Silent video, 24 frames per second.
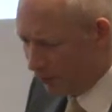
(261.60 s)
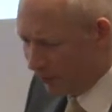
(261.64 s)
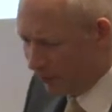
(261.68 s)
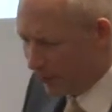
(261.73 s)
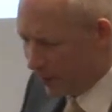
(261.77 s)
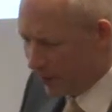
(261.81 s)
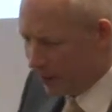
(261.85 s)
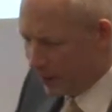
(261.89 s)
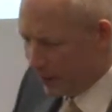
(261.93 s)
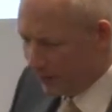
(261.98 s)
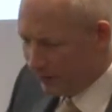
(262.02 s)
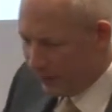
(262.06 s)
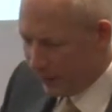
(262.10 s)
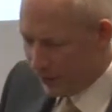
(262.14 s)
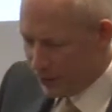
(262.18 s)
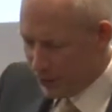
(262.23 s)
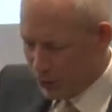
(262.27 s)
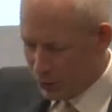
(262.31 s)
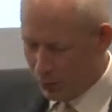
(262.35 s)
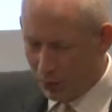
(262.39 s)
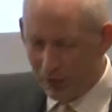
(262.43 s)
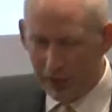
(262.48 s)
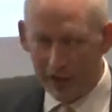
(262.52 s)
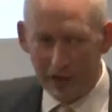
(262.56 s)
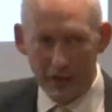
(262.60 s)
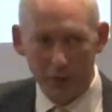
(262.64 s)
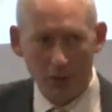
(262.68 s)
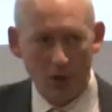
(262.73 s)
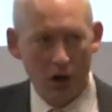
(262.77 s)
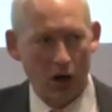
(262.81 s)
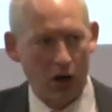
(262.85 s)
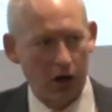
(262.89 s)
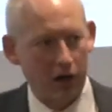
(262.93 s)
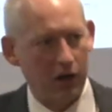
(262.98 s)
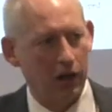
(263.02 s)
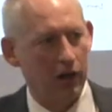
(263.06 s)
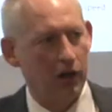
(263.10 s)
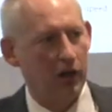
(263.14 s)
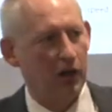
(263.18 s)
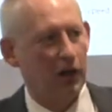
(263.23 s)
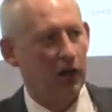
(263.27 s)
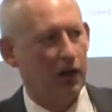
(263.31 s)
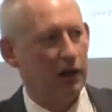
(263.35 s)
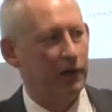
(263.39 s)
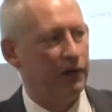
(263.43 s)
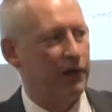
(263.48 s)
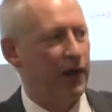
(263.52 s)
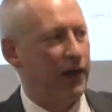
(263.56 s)
of factors within Iraq
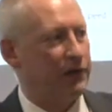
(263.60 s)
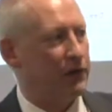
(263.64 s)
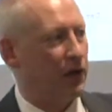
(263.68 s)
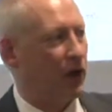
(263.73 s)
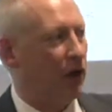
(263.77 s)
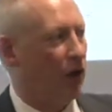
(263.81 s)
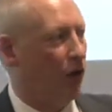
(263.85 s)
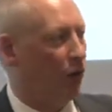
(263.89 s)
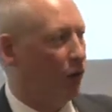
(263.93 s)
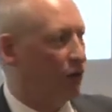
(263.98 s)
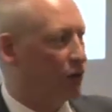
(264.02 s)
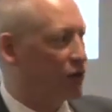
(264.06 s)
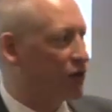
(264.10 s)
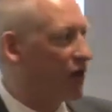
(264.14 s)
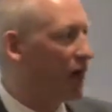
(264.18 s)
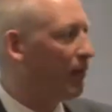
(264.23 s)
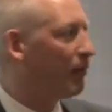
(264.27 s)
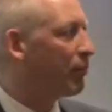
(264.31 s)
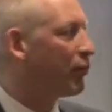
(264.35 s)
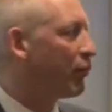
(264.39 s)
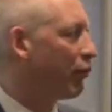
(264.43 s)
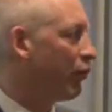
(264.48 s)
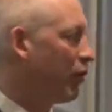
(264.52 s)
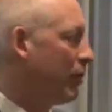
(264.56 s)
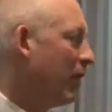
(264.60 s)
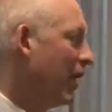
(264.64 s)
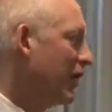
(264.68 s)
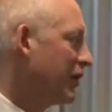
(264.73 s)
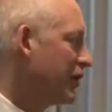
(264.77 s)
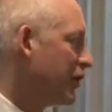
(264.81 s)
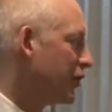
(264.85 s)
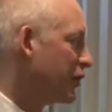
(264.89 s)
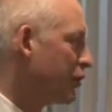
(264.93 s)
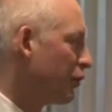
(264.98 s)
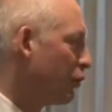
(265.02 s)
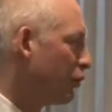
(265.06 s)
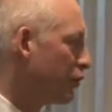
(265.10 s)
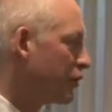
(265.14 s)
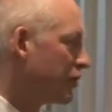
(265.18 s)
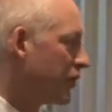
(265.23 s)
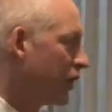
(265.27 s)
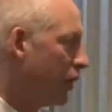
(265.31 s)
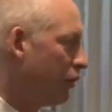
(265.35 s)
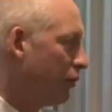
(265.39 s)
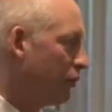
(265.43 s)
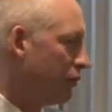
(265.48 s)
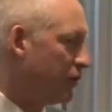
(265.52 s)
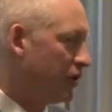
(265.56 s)
that on a temporary basis
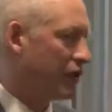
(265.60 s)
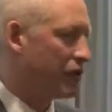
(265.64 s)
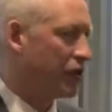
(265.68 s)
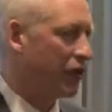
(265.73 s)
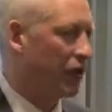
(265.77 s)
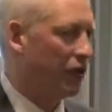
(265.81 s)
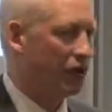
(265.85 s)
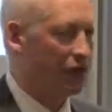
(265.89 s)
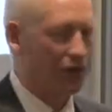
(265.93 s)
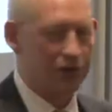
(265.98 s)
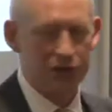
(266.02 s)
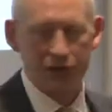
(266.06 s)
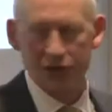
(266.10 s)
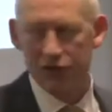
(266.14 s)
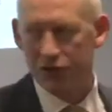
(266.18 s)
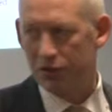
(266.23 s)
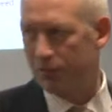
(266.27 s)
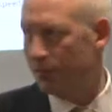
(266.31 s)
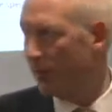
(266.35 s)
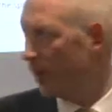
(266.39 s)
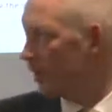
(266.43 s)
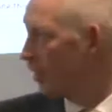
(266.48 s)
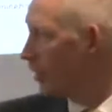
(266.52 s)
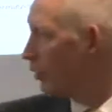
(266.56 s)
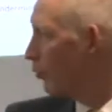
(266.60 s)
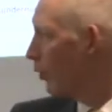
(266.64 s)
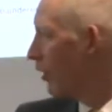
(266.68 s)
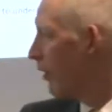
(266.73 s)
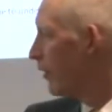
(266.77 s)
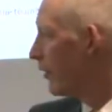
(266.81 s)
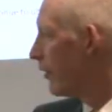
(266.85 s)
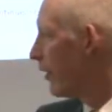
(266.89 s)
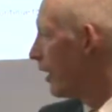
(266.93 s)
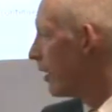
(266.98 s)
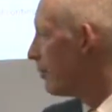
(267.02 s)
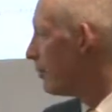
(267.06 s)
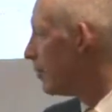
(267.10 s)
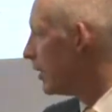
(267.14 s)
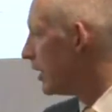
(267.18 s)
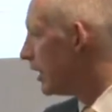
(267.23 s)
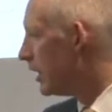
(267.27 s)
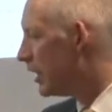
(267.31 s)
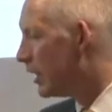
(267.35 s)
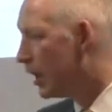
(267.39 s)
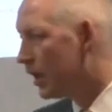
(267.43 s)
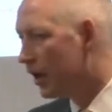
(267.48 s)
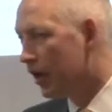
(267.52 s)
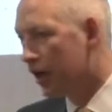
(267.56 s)
also deter decision making, whether they
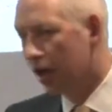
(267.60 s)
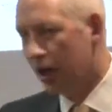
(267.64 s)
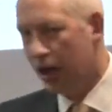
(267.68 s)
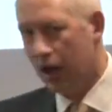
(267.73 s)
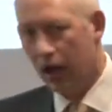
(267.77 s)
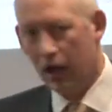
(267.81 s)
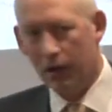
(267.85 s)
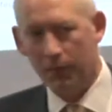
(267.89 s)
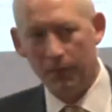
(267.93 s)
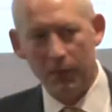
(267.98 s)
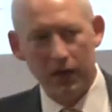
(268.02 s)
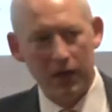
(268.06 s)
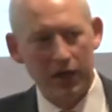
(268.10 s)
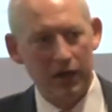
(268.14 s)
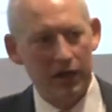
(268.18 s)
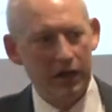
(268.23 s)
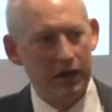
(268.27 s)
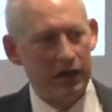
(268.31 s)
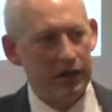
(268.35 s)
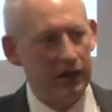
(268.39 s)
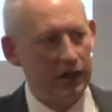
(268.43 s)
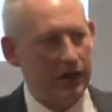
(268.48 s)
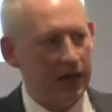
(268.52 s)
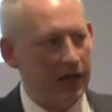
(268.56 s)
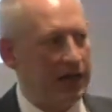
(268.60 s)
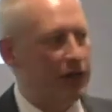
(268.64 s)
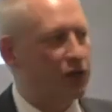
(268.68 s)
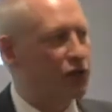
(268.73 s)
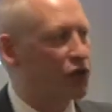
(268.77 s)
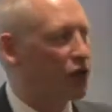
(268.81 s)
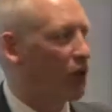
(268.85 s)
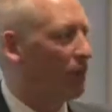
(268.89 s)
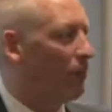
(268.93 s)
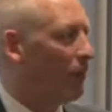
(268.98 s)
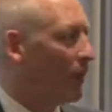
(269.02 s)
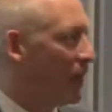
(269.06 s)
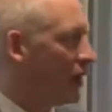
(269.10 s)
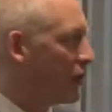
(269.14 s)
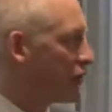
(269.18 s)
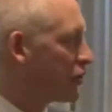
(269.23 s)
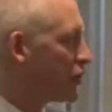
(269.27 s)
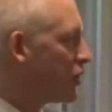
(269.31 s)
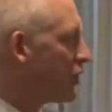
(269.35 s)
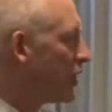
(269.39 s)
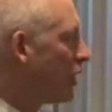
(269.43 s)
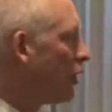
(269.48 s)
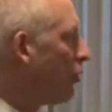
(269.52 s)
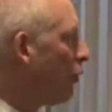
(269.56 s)
be
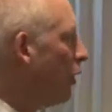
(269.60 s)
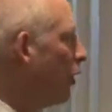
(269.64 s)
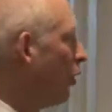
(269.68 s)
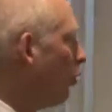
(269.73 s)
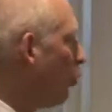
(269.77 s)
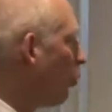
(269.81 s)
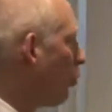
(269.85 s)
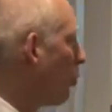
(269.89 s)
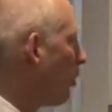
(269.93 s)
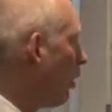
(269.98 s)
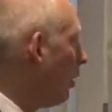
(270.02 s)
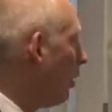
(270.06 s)
interministerial